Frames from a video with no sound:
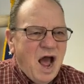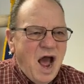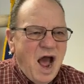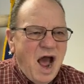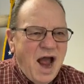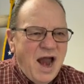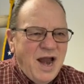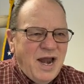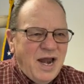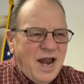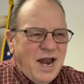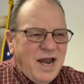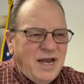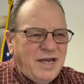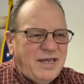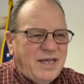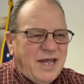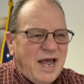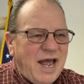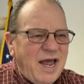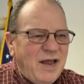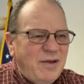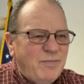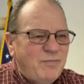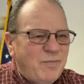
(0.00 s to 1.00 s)
Highlight
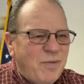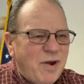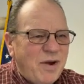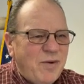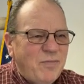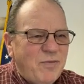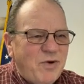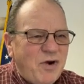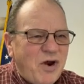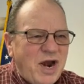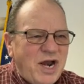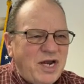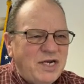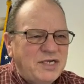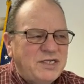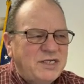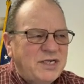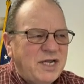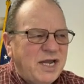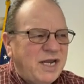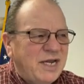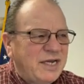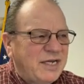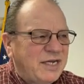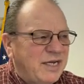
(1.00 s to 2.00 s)
that,
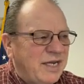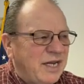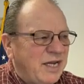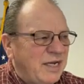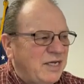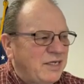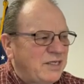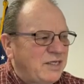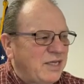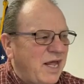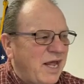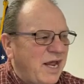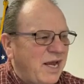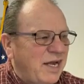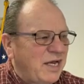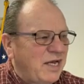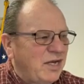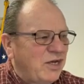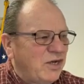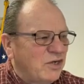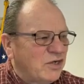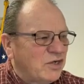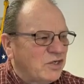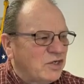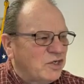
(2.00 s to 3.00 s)
memorize that, get that
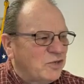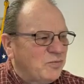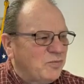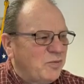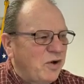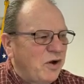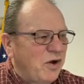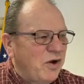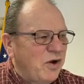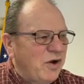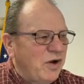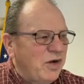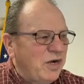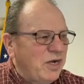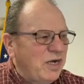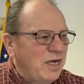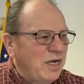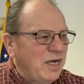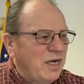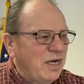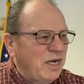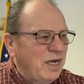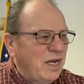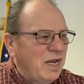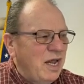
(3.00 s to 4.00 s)
in your spirit,
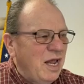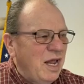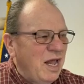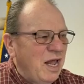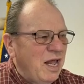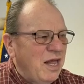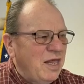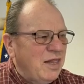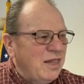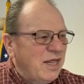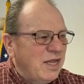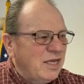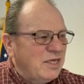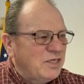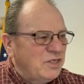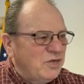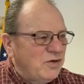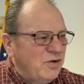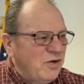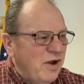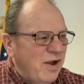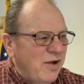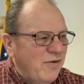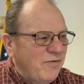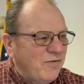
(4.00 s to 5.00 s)

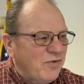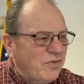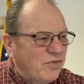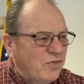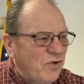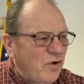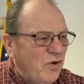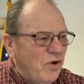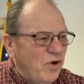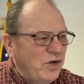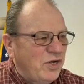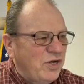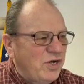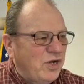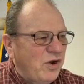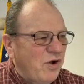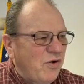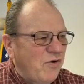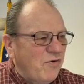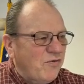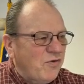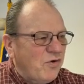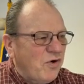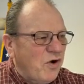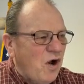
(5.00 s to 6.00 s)
that you have
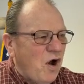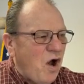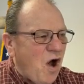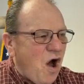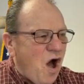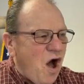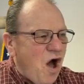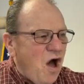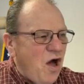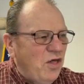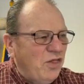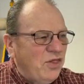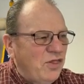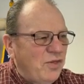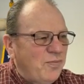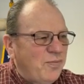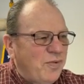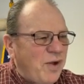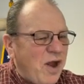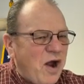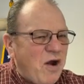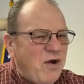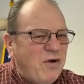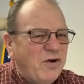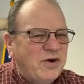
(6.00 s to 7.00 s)
authority over all the
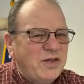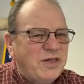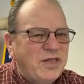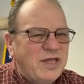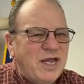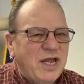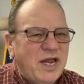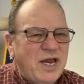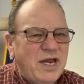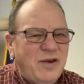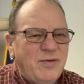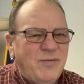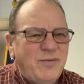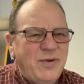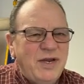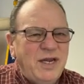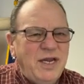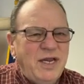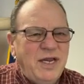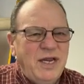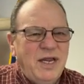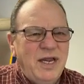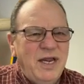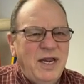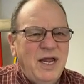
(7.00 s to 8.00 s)
power of the
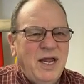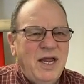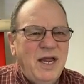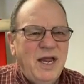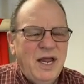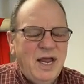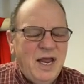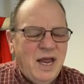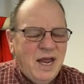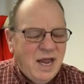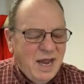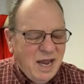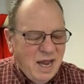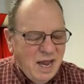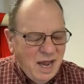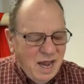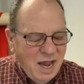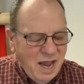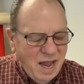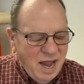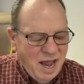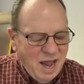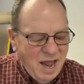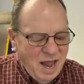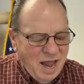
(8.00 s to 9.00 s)
enemy,
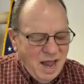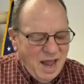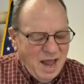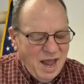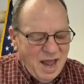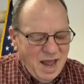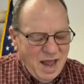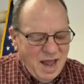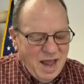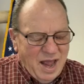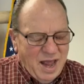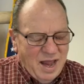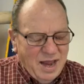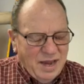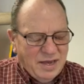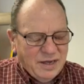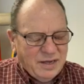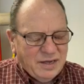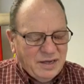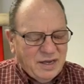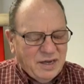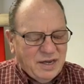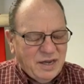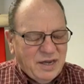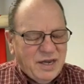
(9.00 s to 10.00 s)

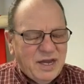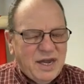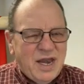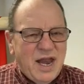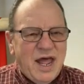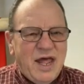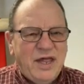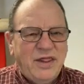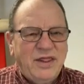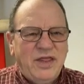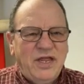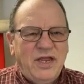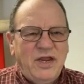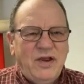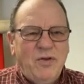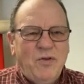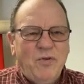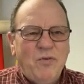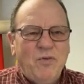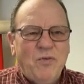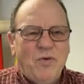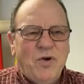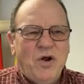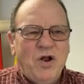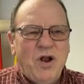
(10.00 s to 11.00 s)
and
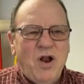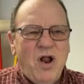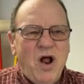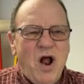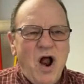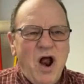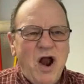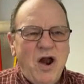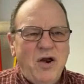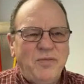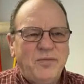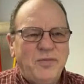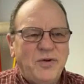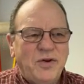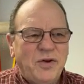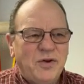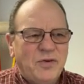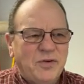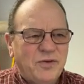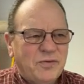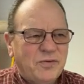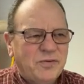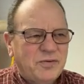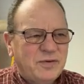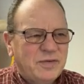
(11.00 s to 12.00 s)
nothing will harm
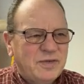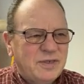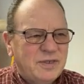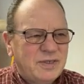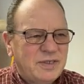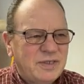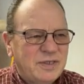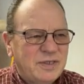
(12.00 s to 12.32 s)
you.